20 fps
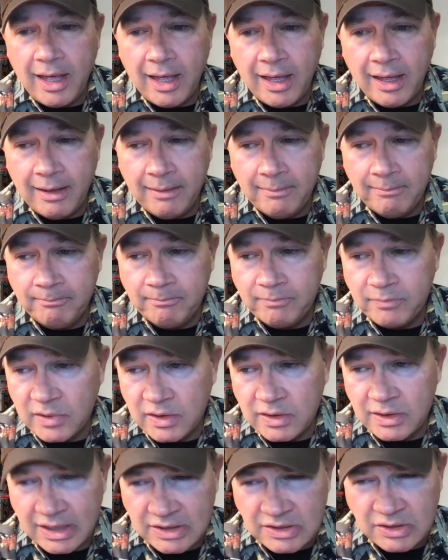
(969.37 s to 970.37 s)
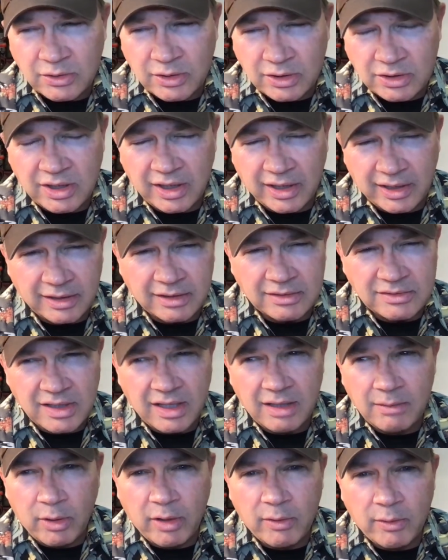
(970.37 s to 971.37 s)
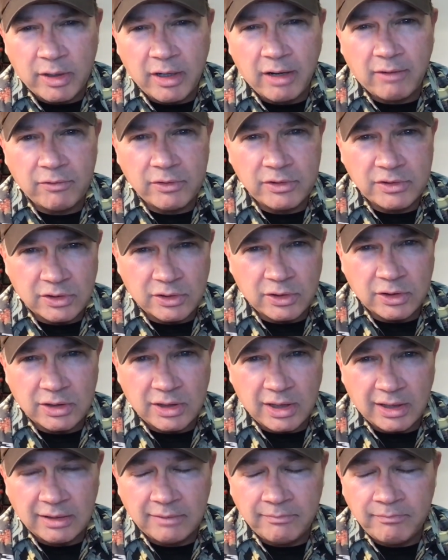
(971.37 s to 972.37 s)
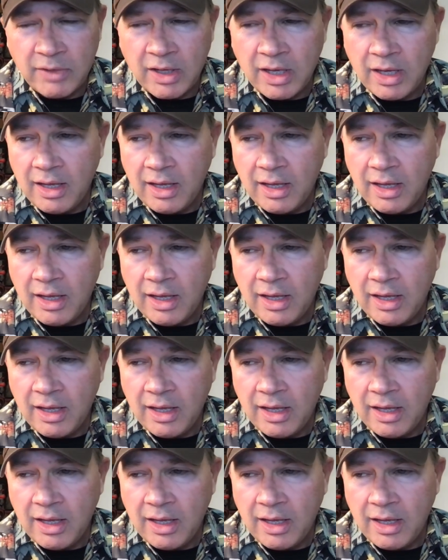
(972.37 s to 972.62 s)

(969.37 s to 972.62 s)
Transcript: Um, that's a good thing. Celebrate recovery is a good thing.